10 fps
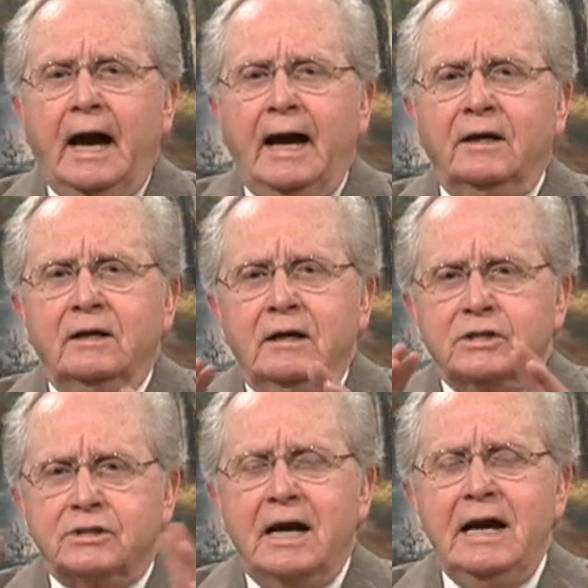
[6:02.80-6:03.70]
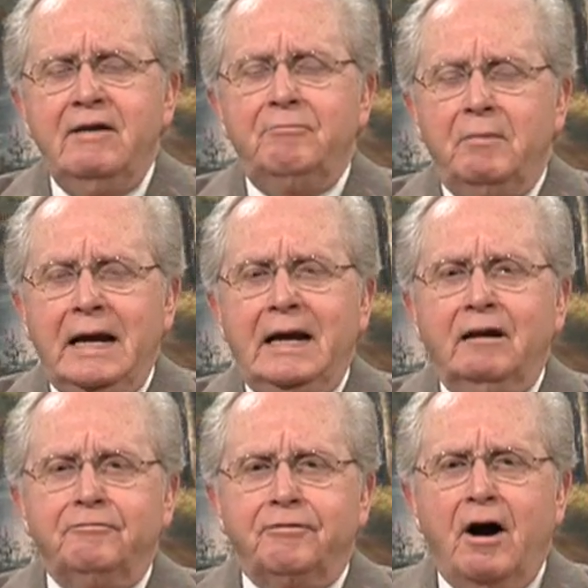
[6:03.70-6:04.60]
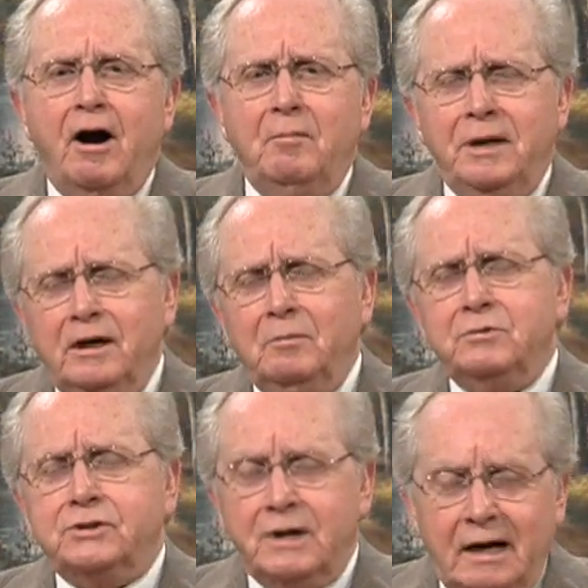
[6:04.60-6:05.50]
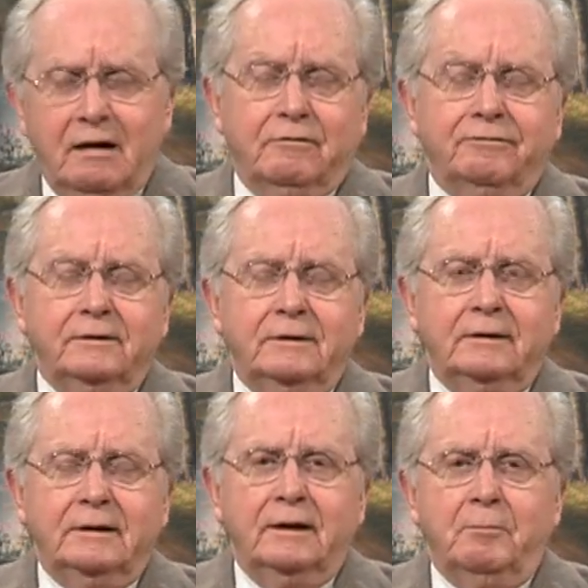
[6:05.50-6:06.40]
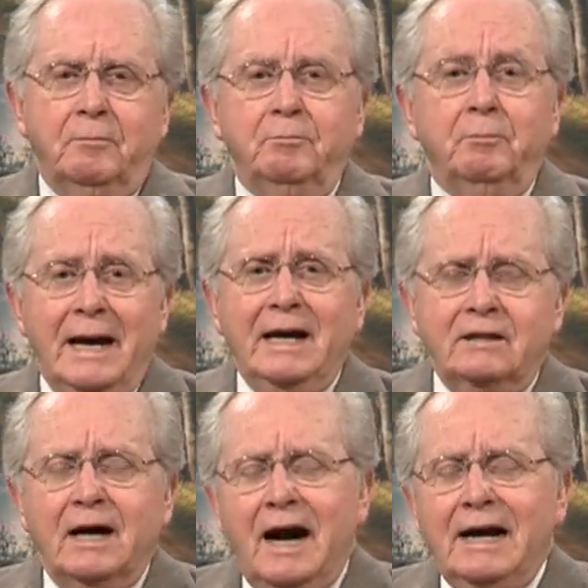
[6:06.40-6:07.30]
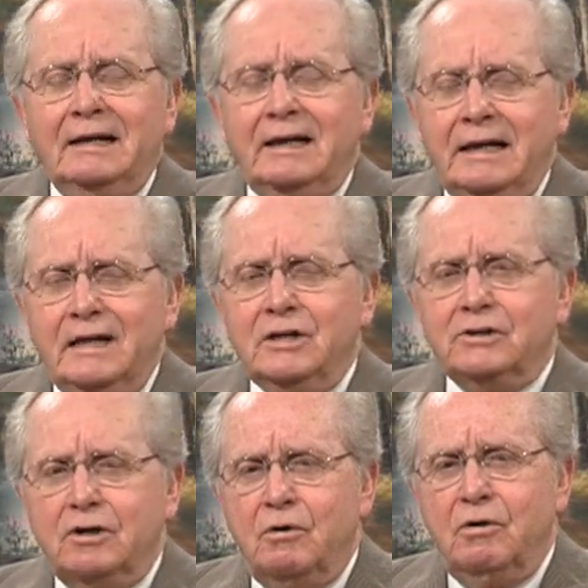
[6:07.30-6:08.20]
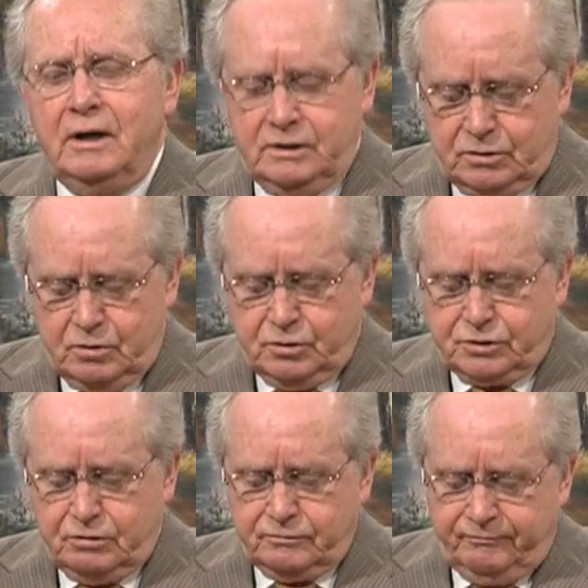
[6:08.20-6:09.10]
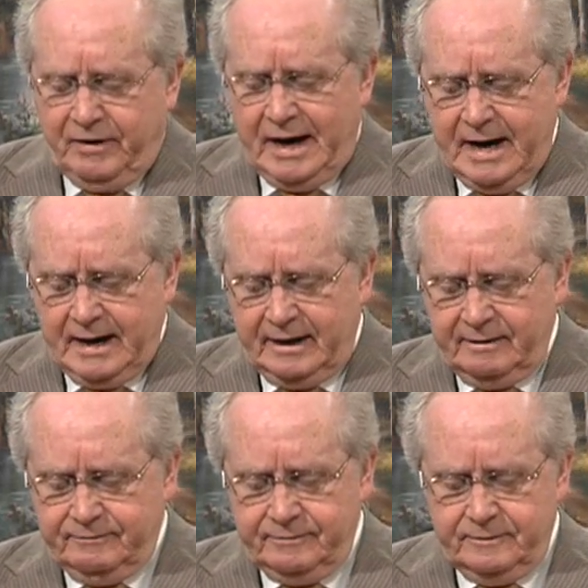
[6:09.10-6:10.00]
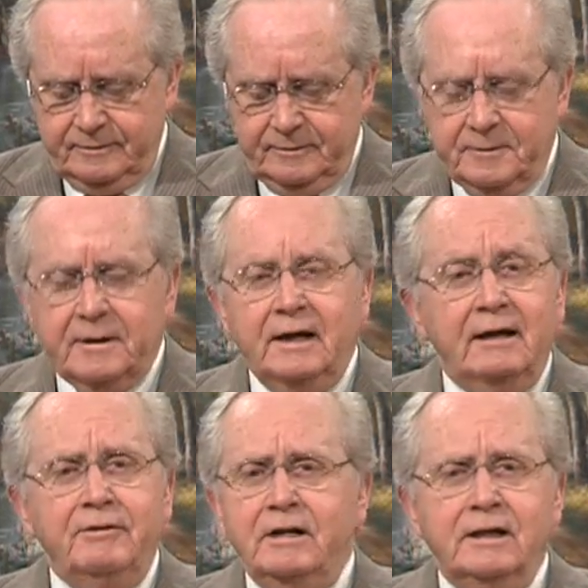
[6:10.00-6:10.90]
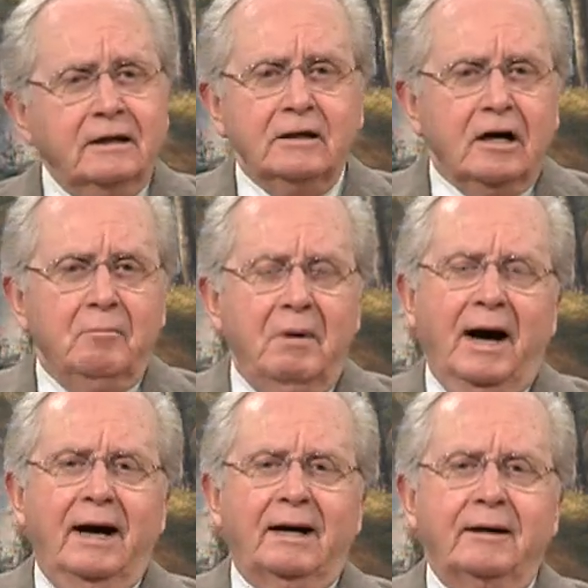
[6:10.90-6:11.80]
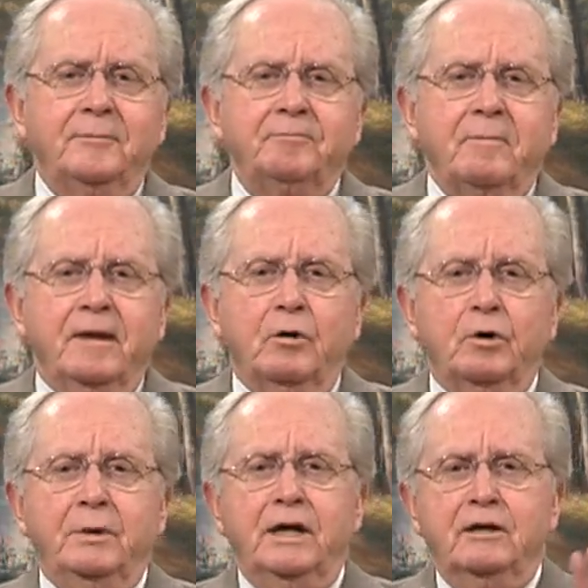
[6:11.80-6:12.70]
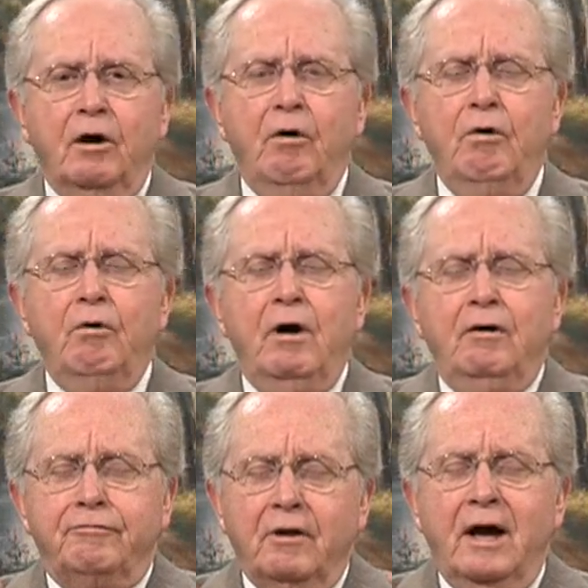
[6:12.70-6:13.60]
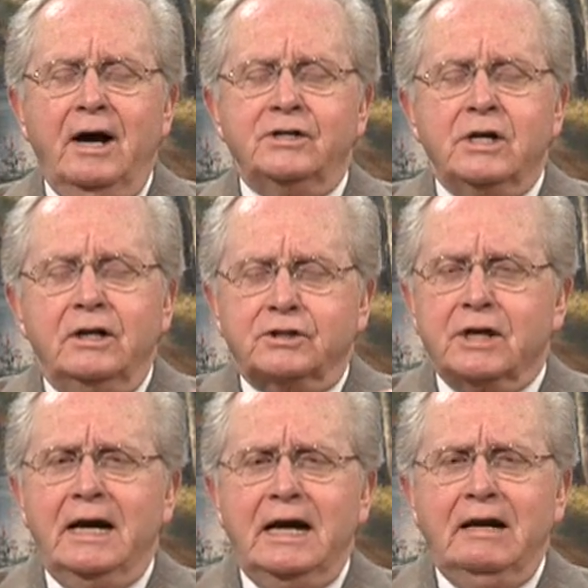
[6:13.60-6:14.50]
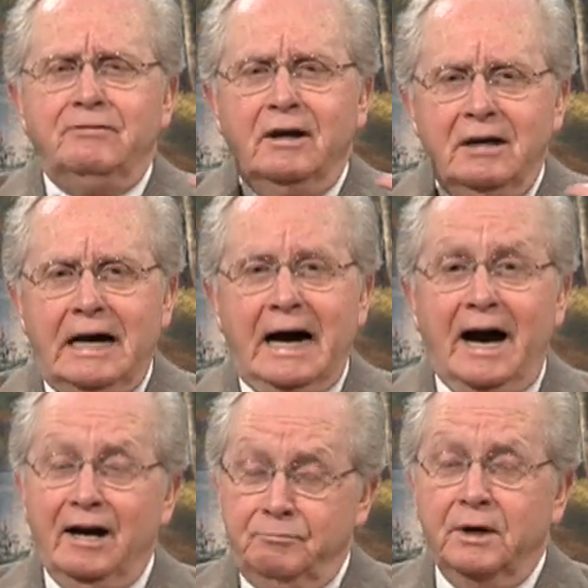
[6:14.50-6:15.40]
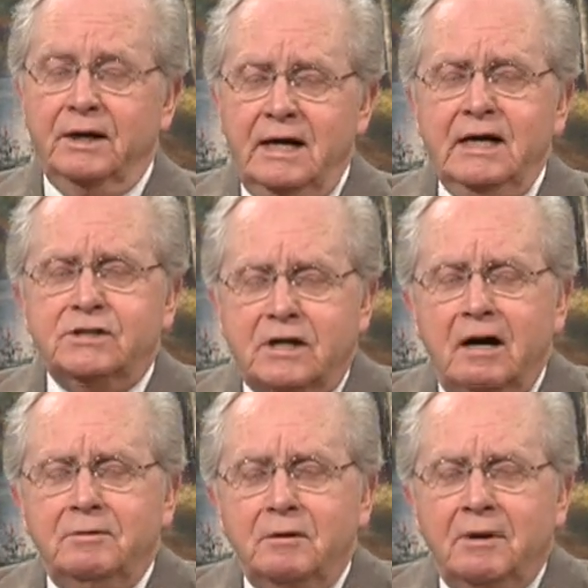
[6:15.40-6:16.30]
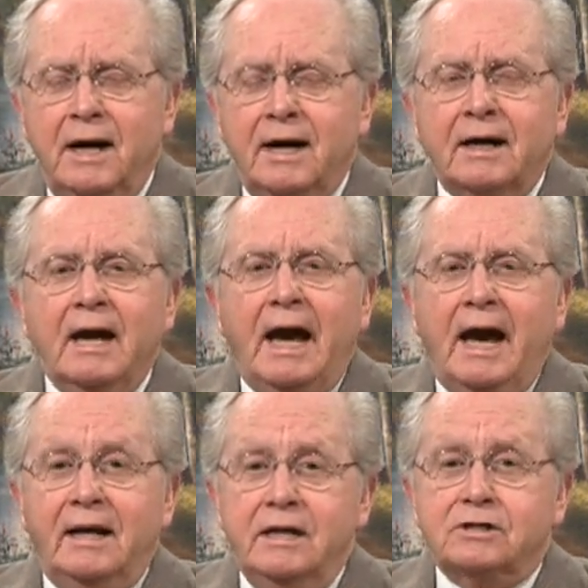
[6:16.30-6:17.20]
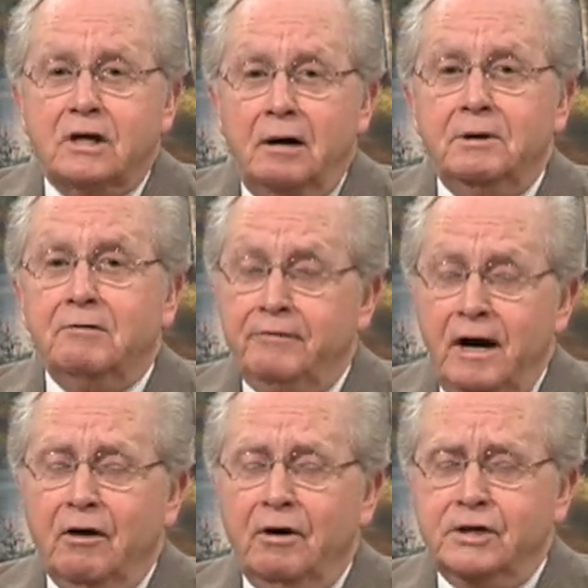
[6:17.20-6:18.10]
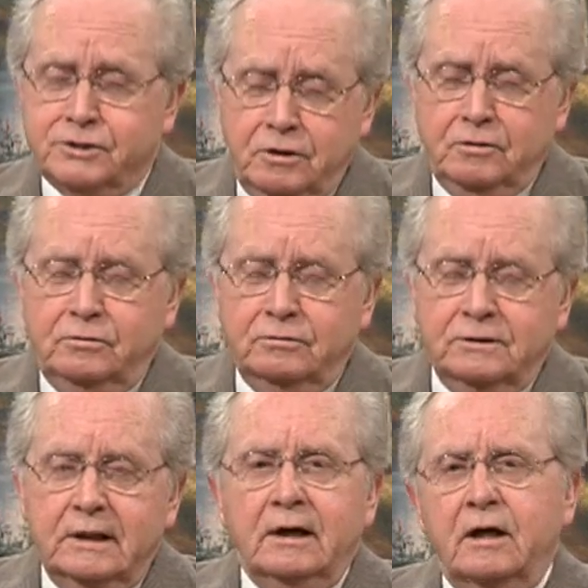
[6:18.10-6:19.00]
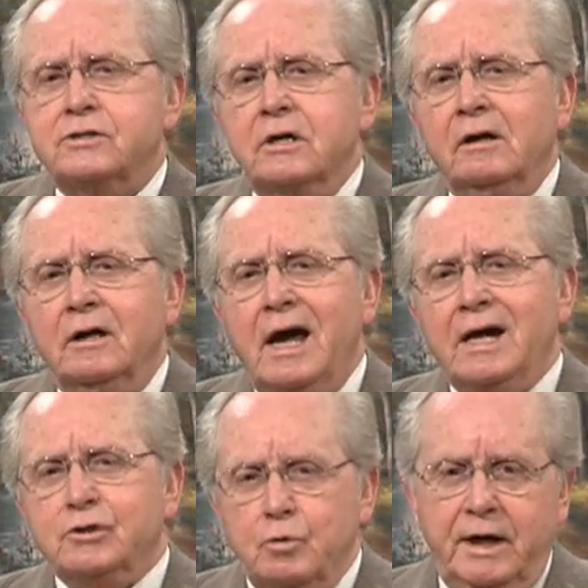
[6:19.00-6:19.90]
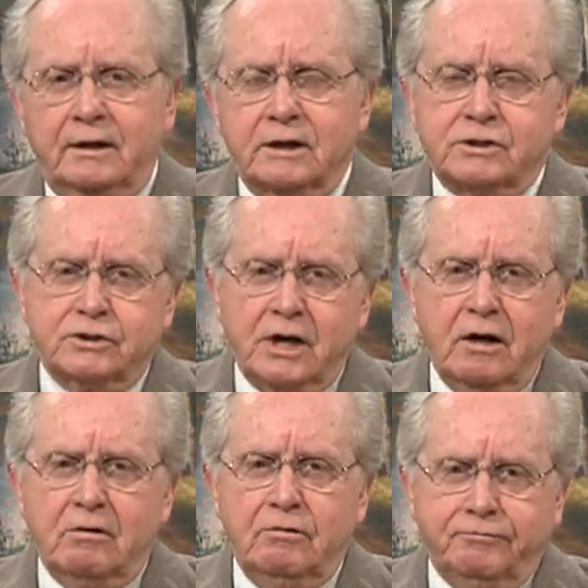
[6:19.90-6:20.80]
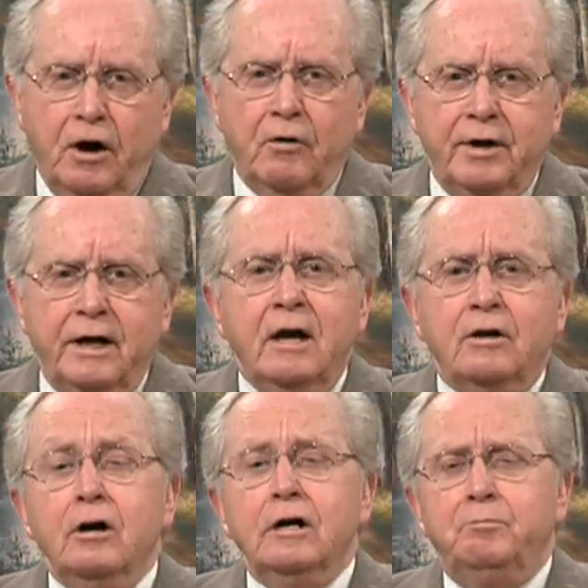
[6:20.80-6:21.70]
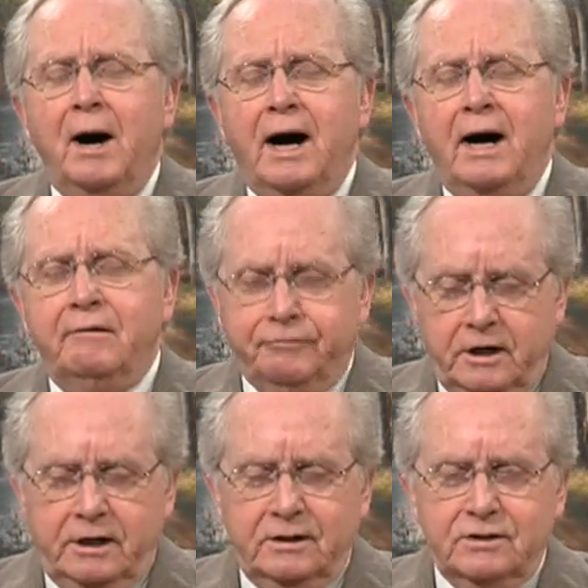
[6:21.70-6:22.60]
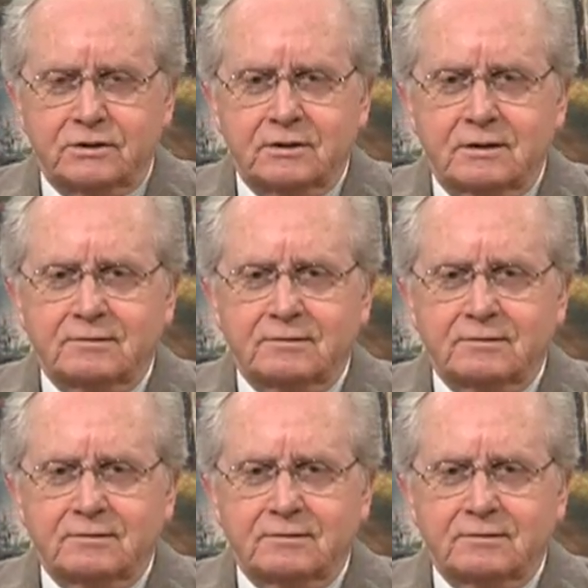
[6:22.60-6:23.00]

and save man from himself. Mankind is going to survive. If he didn't come back, there would be no flesh saved alive, but He's coming back and He's coming very soon. Until next week, this is Gerald Flurry. Goodbye, friends.